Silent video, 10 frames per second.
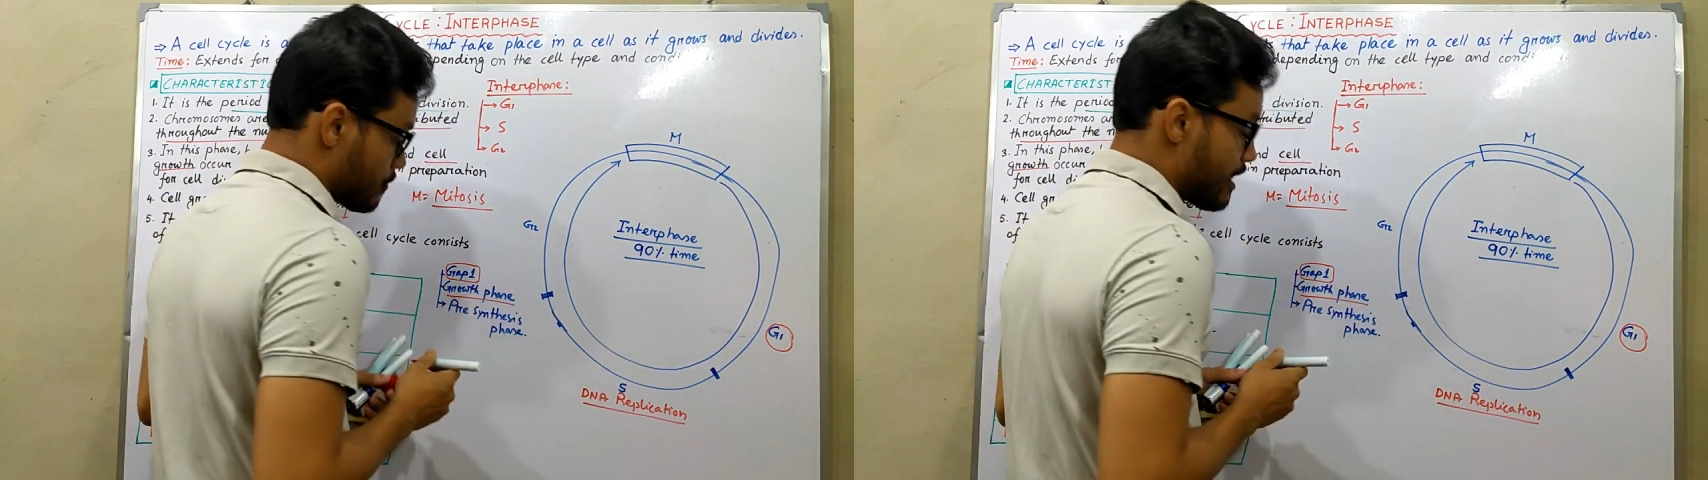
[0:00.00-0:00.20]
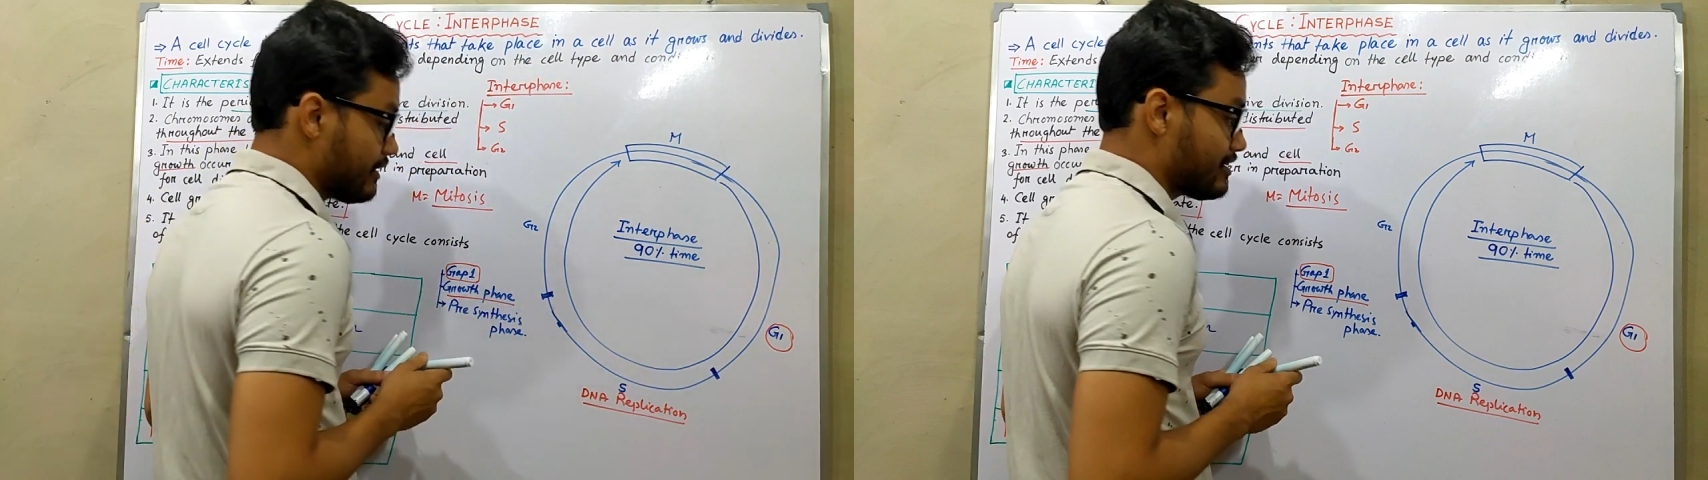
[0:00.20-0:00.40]

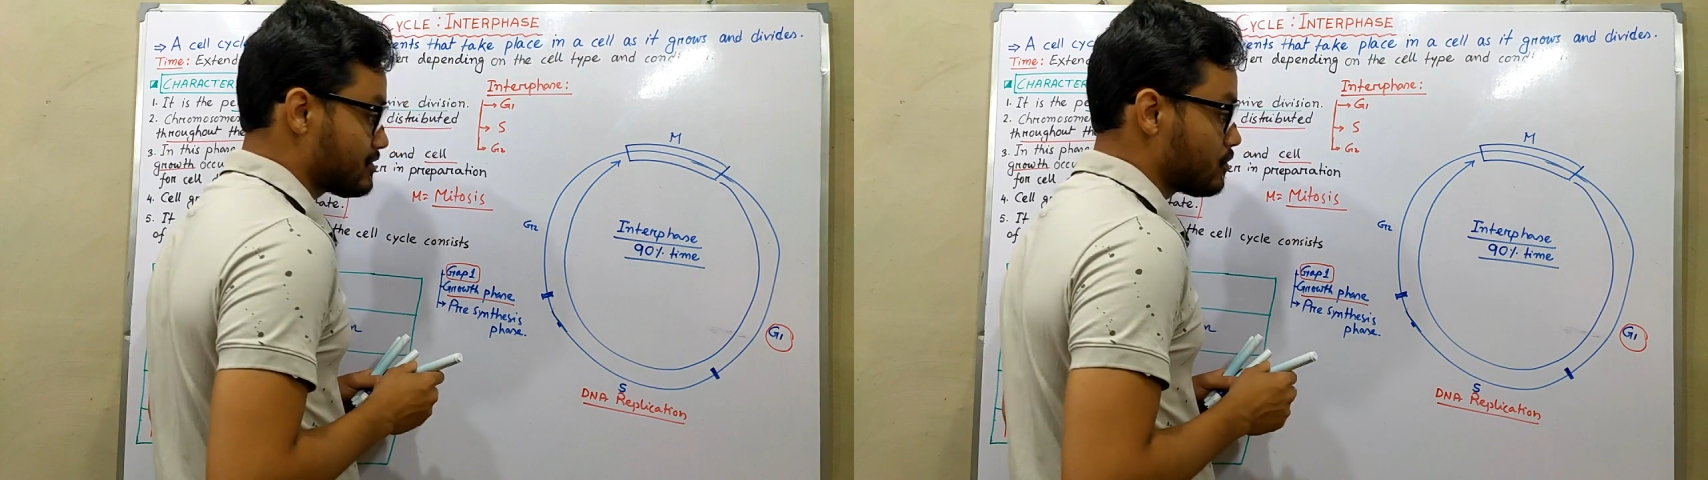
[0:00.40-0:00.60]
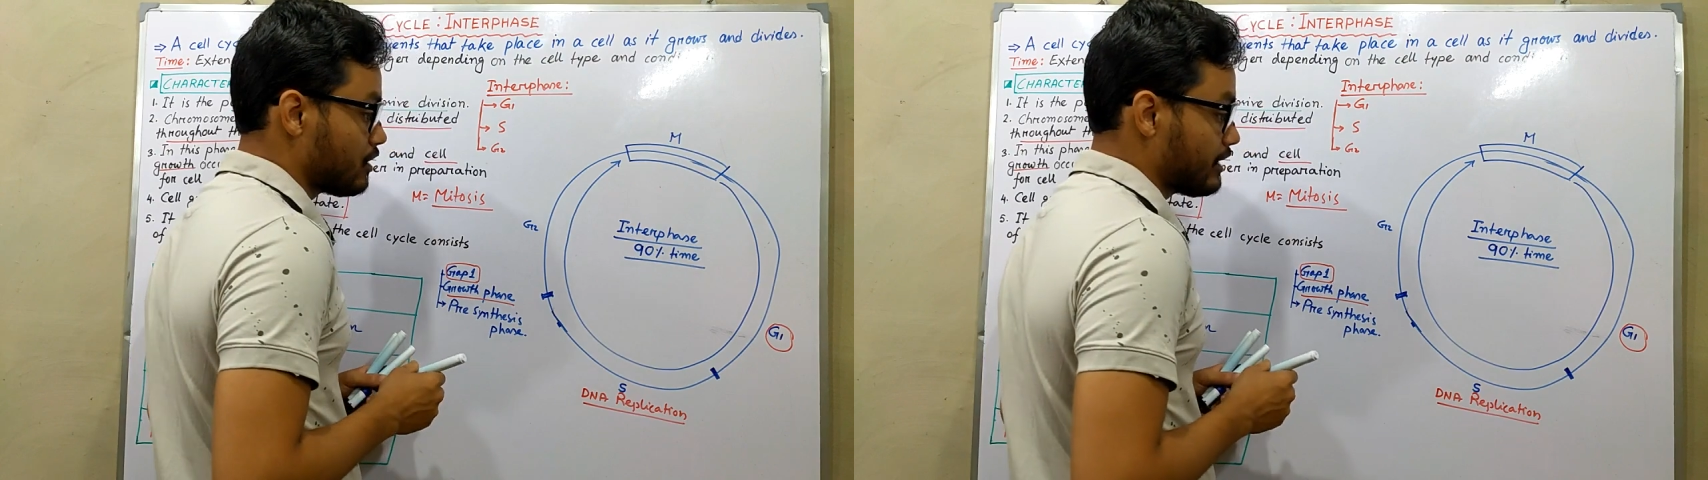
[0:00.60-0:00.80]
Why it is
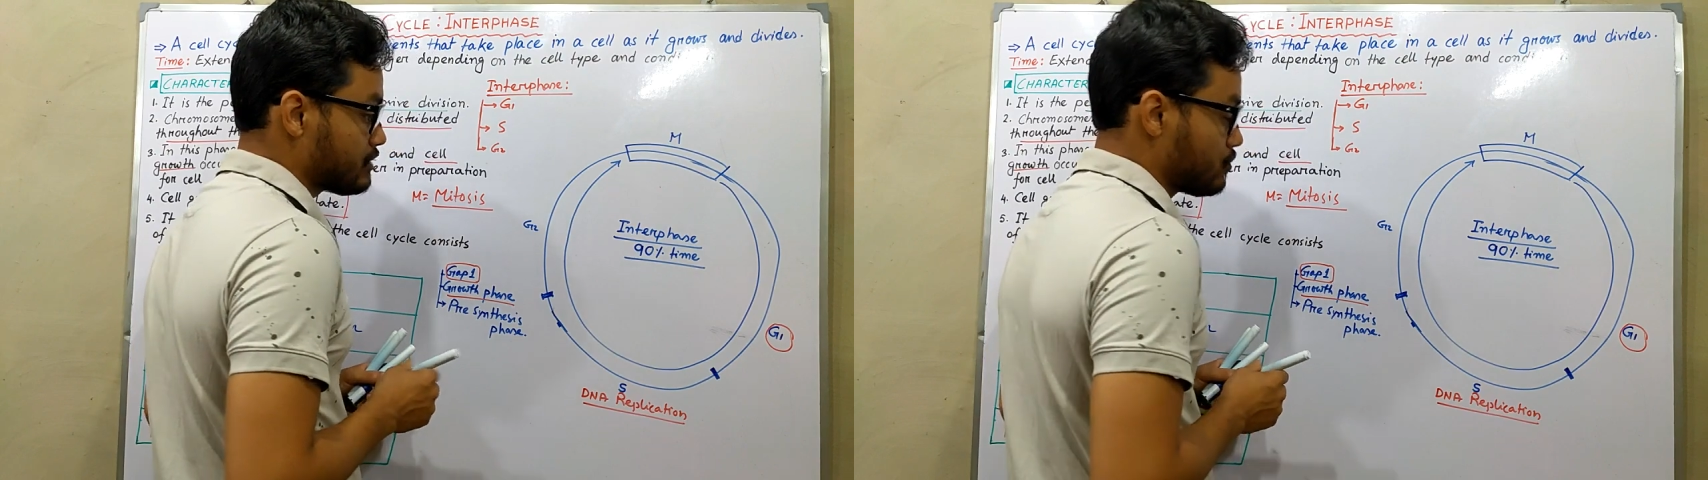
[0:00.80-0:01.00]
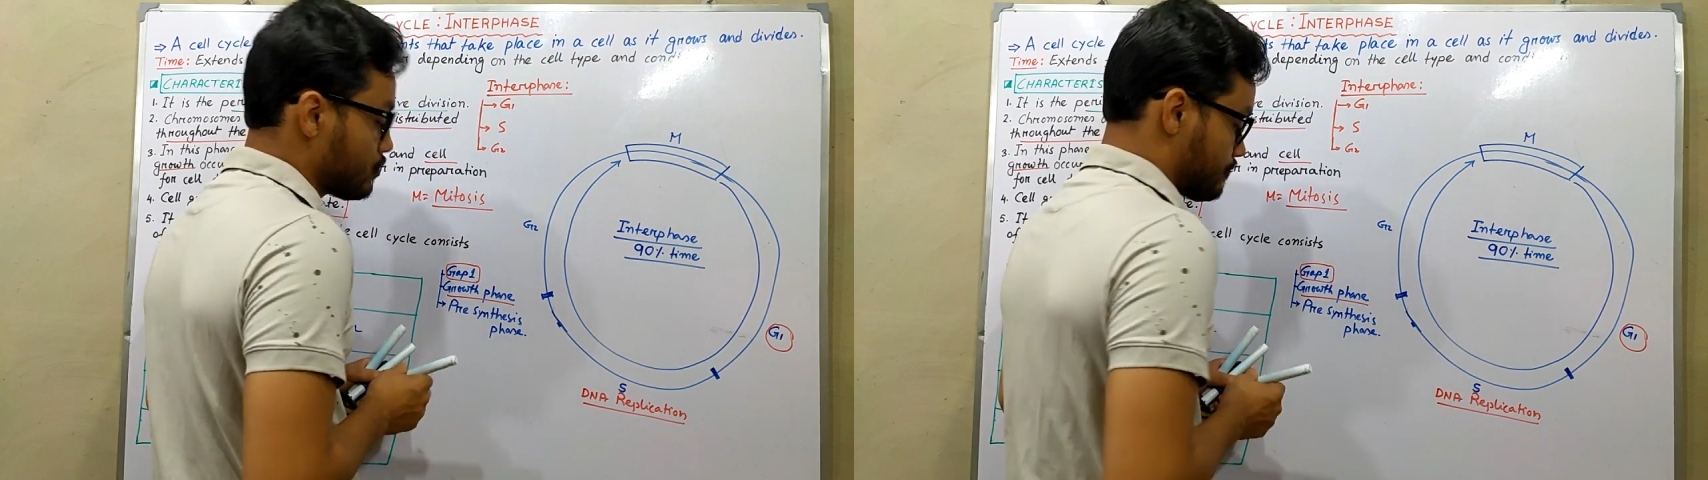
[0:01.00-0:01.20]
called
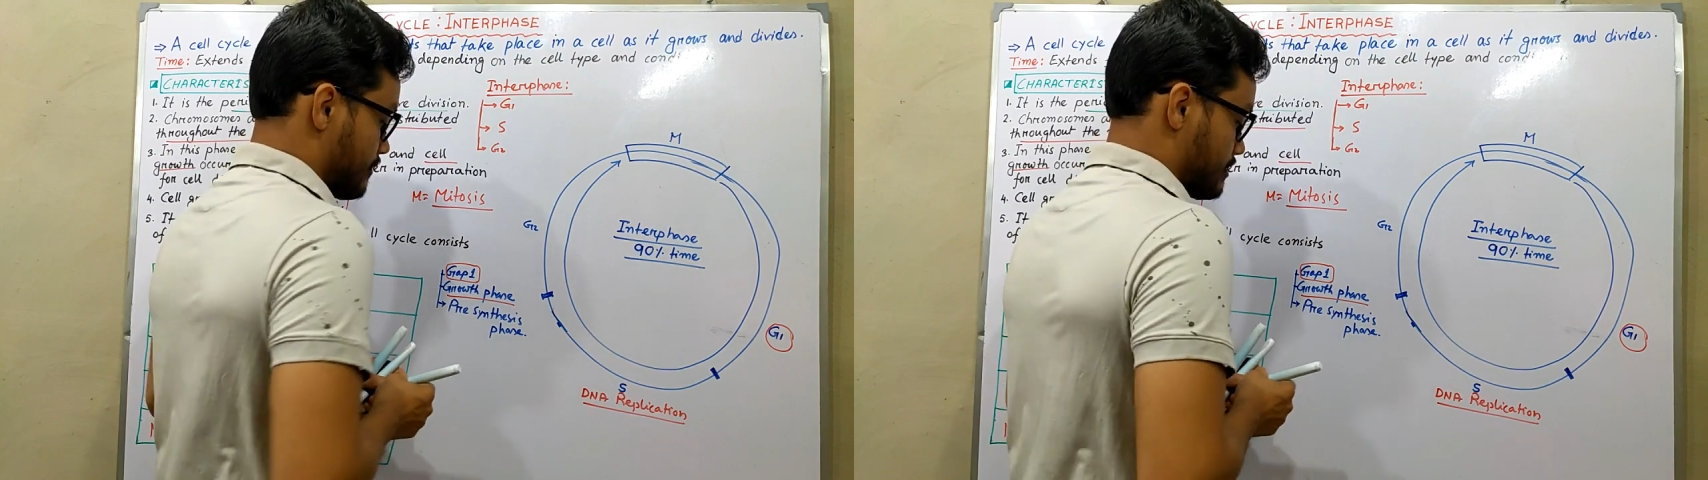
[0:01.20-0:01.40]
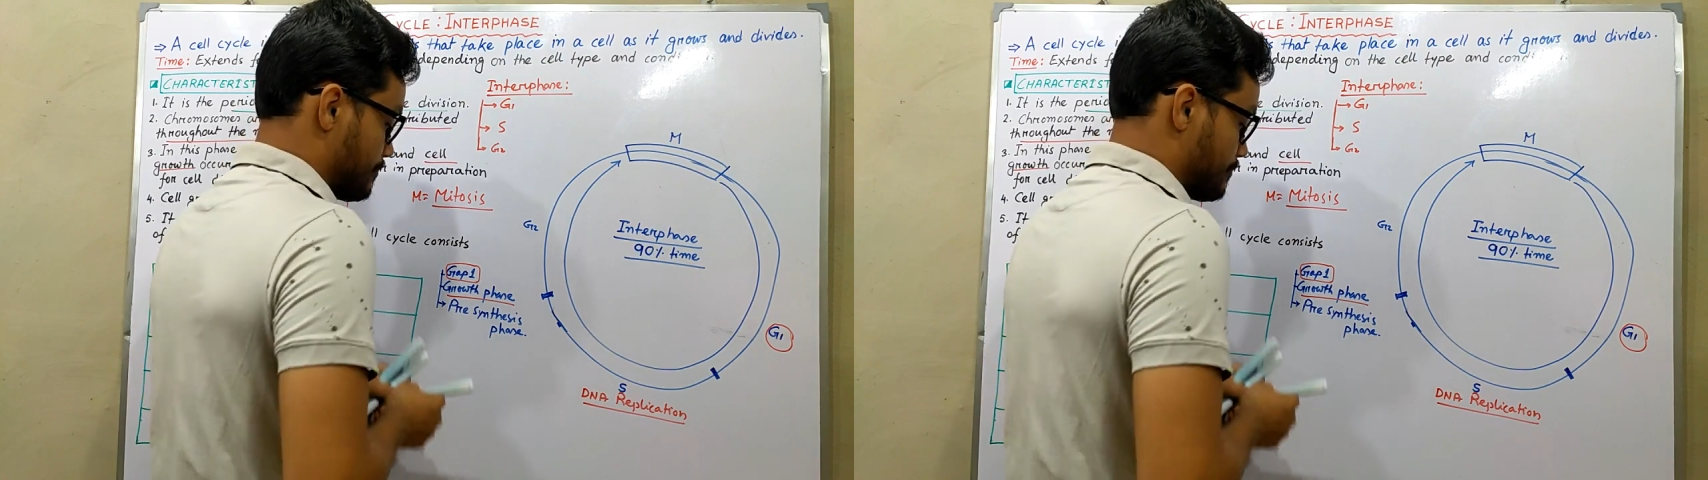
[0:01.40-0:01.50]
as growth phase?